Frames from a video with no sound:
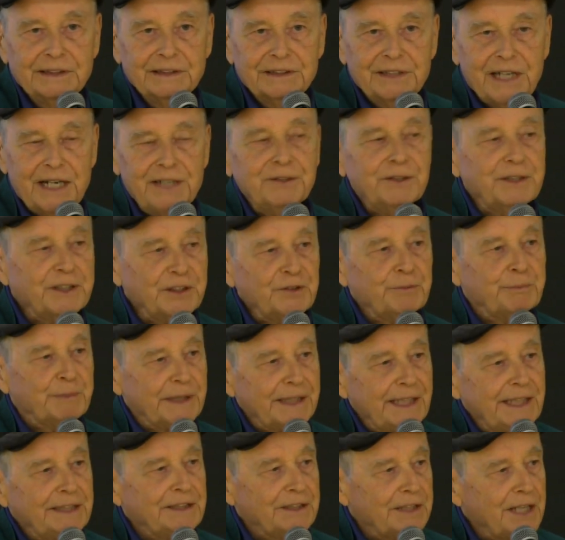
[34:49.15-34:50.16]
trying to
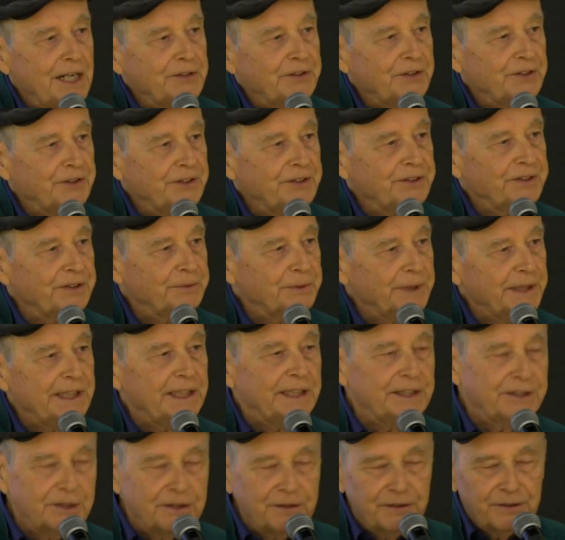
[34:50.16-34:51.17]
explain consciousness away
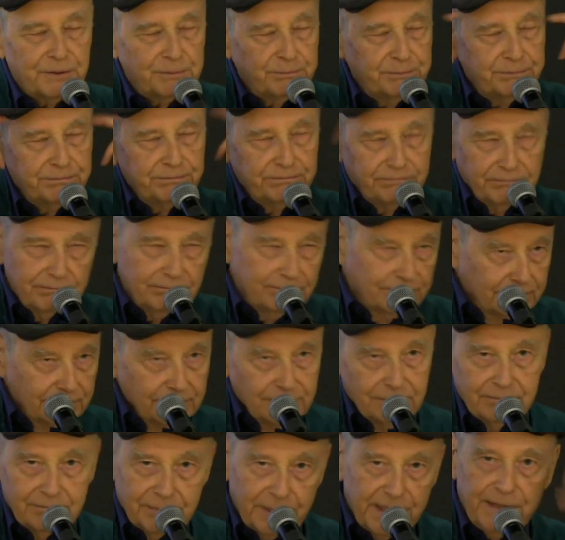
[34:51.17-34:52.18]
in terms of
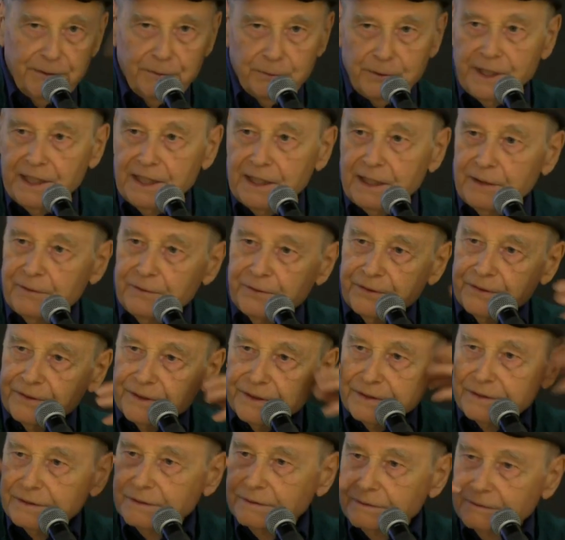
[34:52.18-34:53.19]

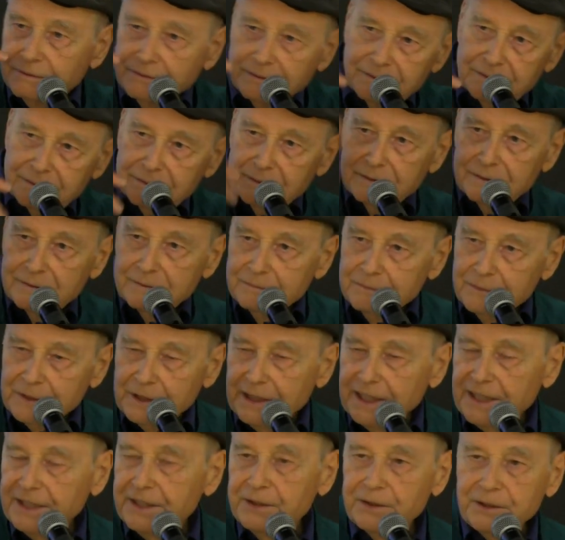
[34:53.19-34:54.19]
brainwaves and
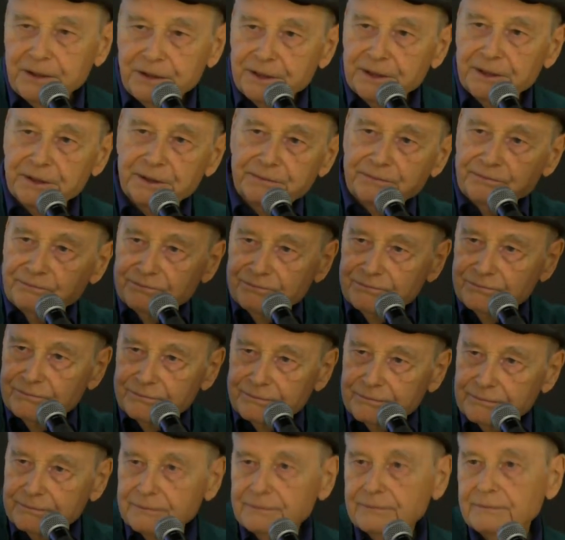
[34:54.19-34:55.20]
molecular
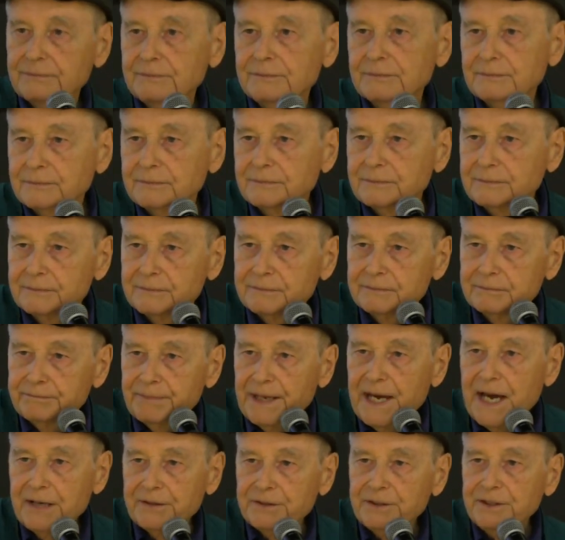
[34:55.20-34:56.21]

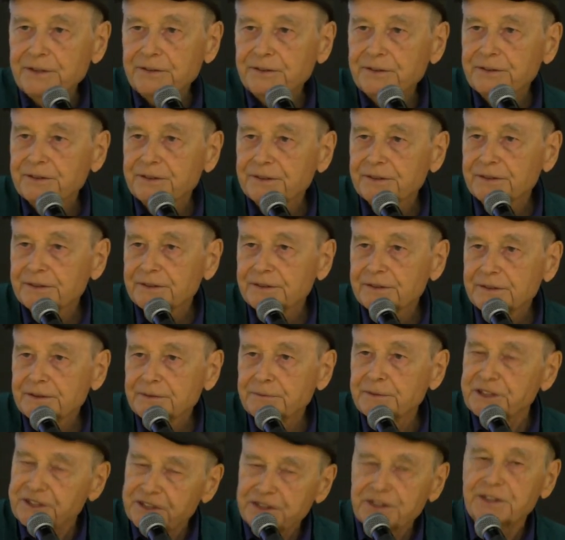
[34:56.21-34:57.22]
patterns,
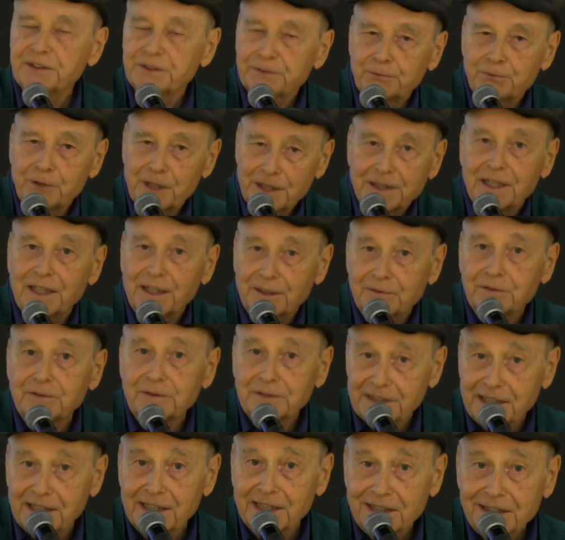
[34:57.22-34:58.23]
which is one
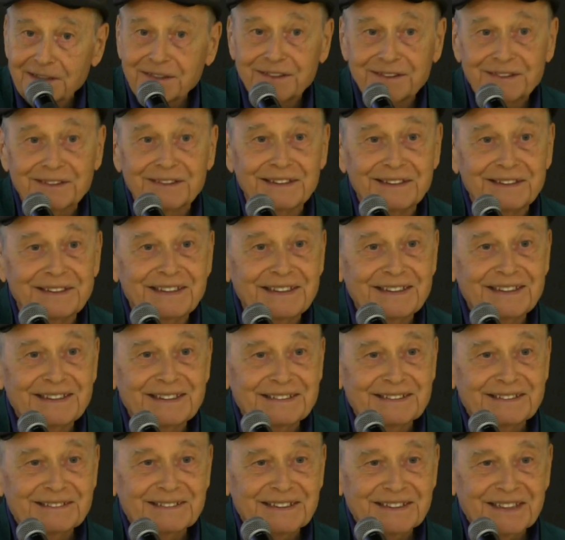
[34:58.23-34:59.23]
level, yes.
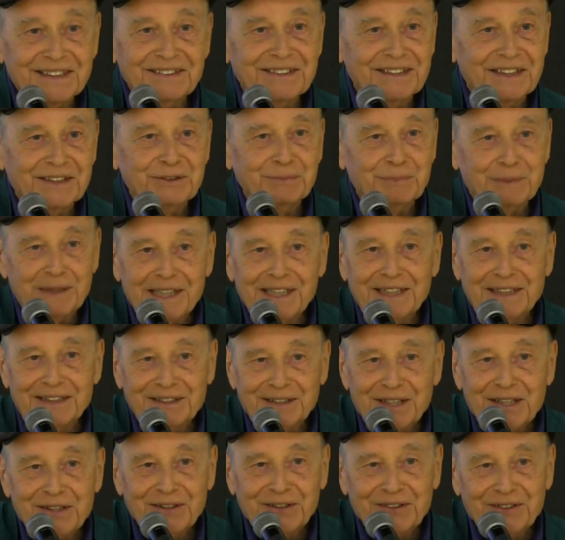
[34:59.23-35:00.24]
Doesn't explain
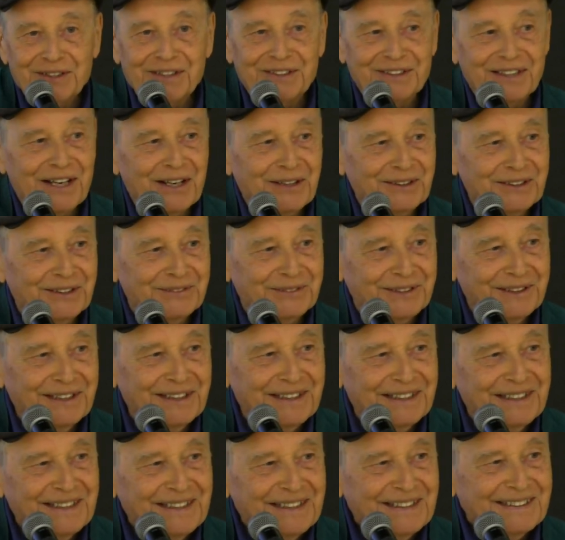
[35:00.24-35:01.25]
consciousness, however.
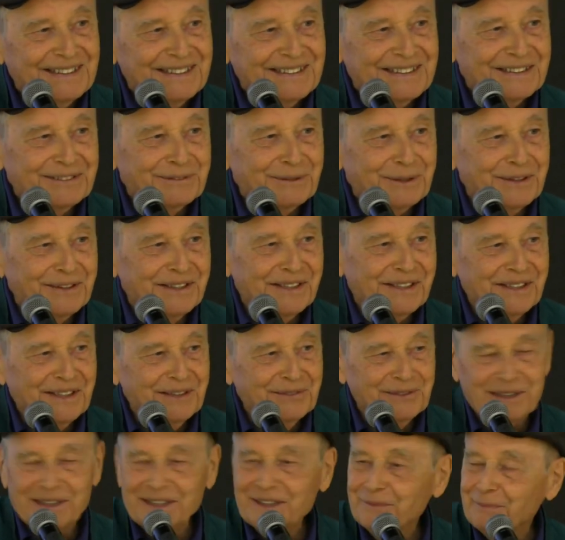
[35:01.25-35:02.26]
That's why they'll
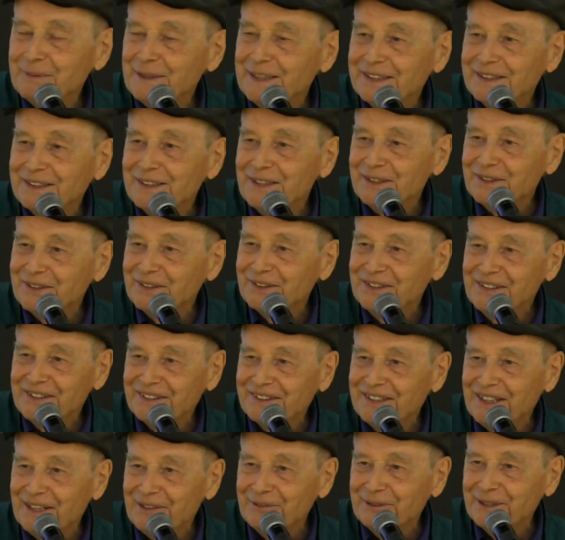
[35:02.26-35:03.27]
never explain
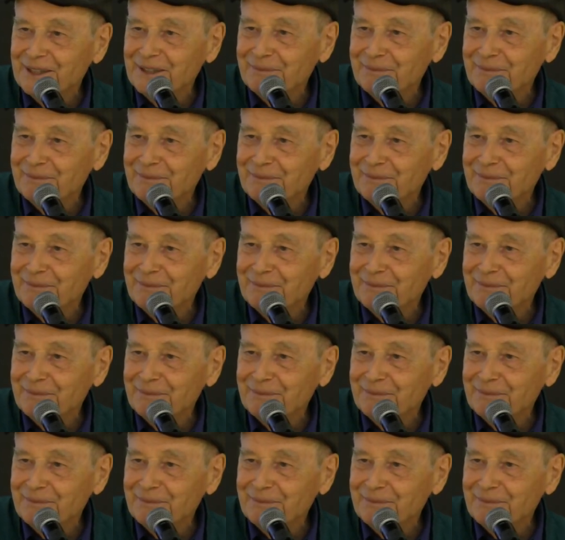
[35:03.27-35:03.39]
consciousness that